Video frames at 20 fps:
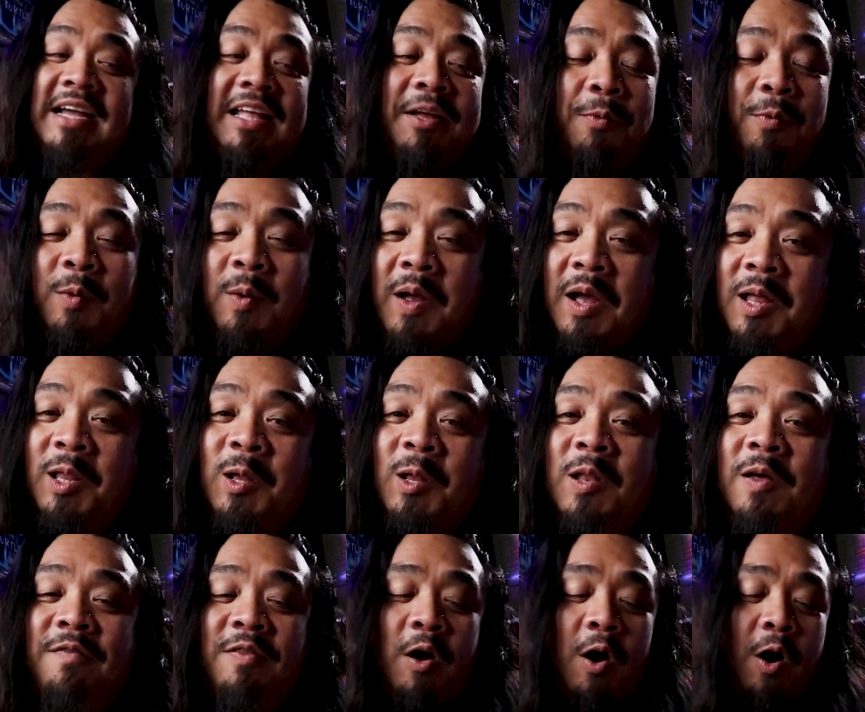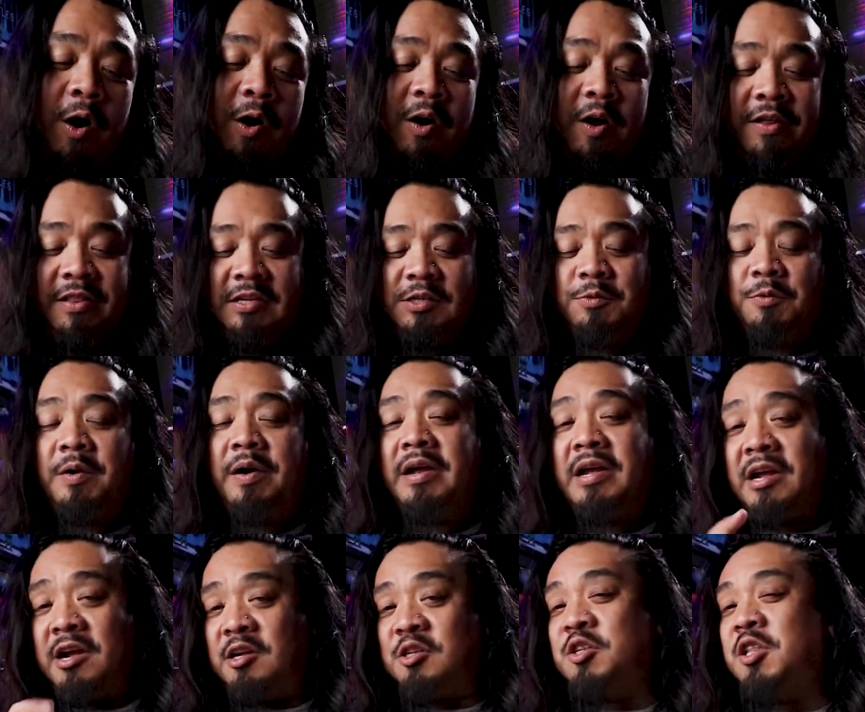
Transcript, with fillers: I really love the art on this one right here.